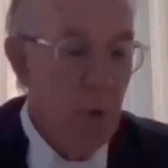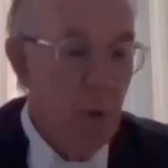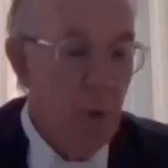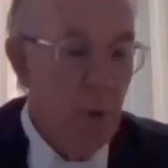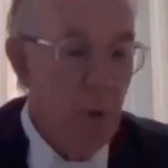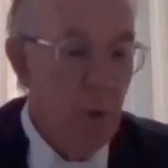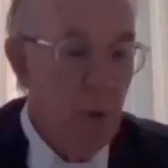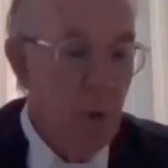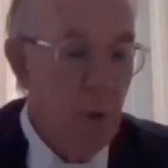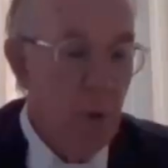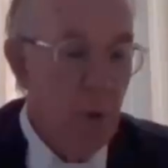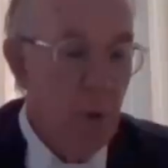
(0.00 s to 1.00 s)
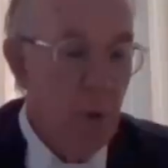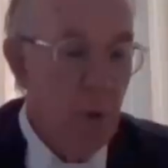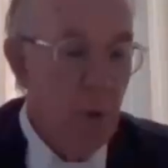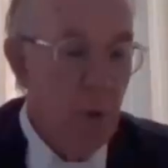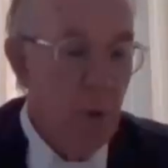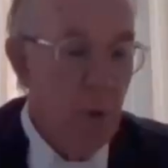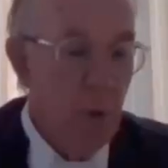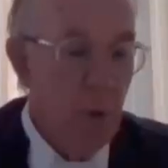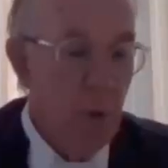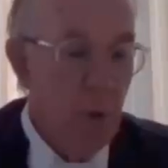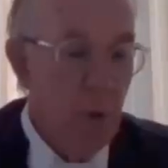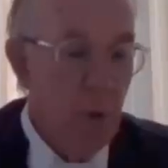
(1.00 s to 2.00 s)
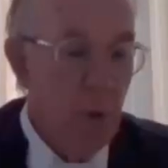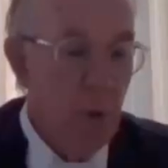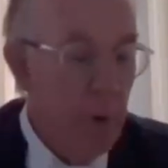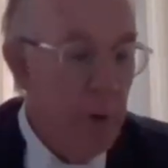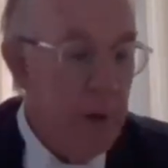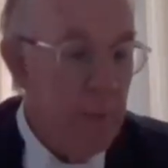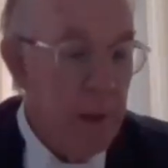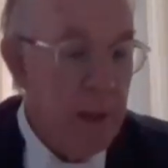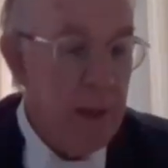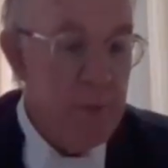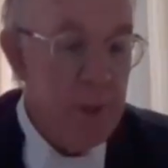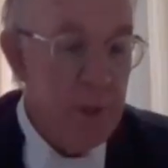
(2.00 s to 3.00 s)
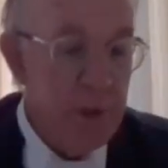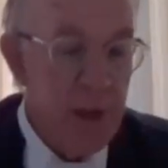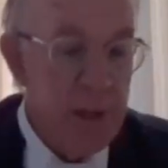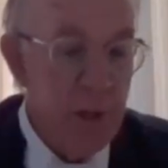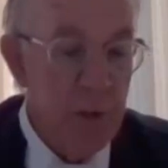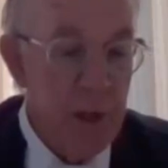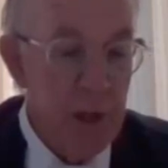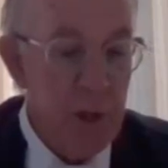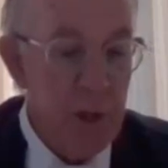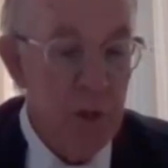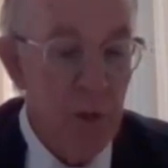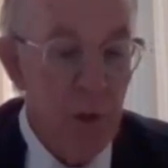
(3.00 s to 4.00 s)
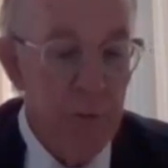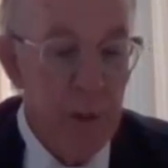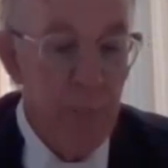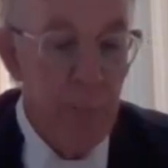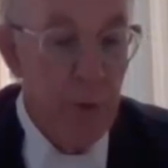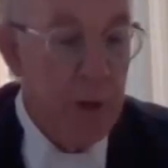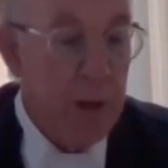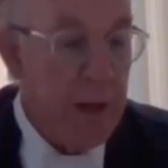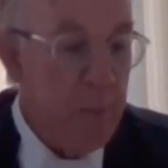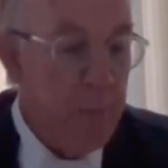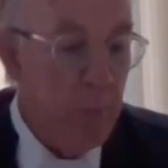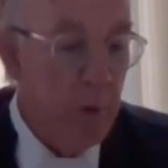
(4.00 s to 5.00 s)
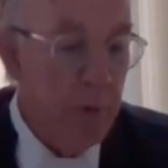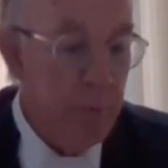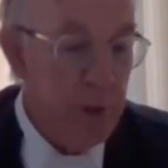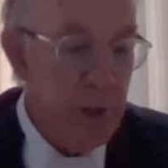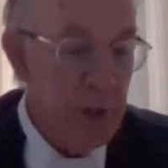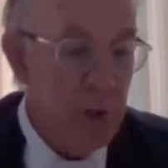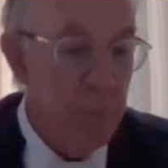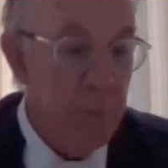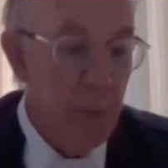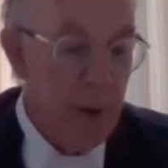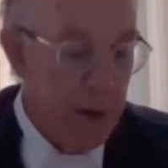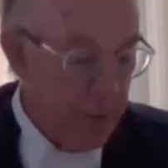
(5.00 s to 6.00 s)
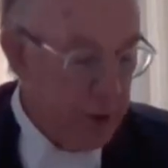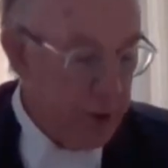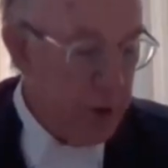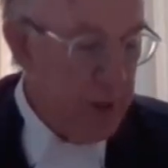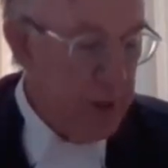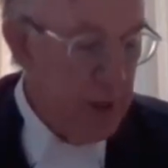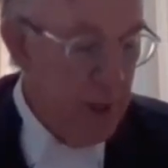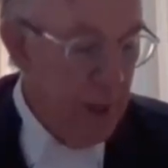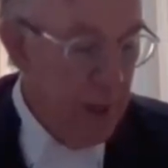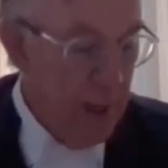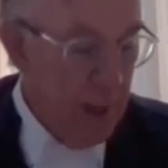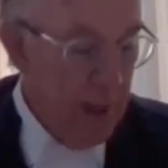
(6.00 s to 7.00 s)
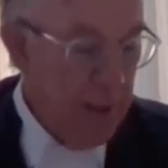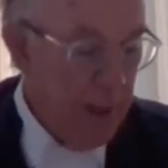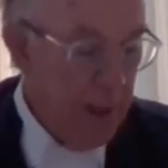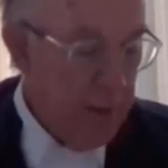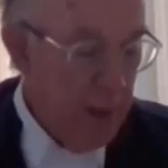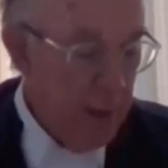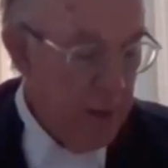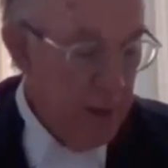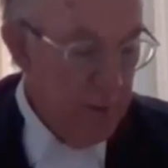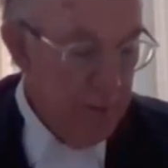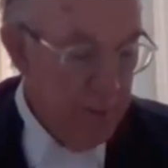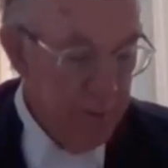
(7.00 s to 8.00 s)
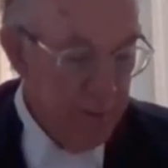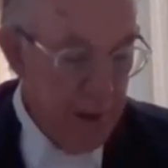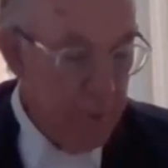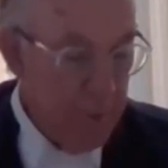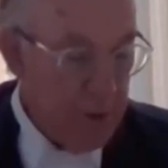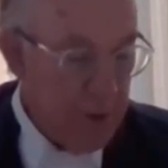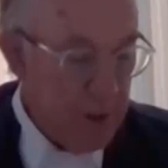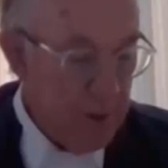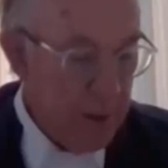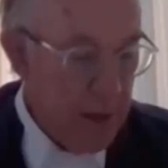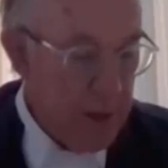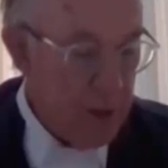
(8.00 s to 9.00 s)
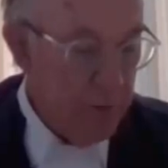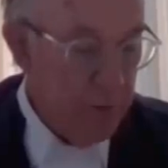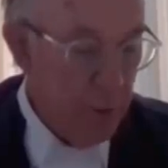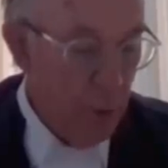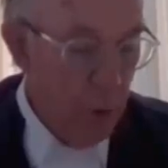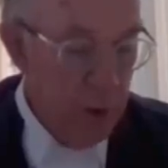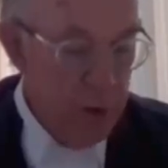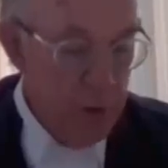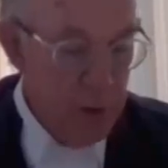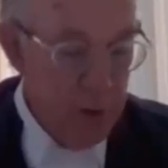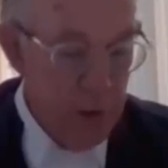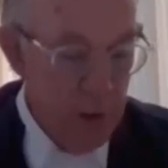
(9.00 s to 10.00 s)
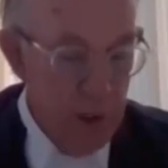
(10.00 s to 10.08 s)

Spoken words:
law that goodwill is part of an asset of an employer and becomes a trade connection of the employer capable of protection by way of restraint. And then there the famous case of Rawlins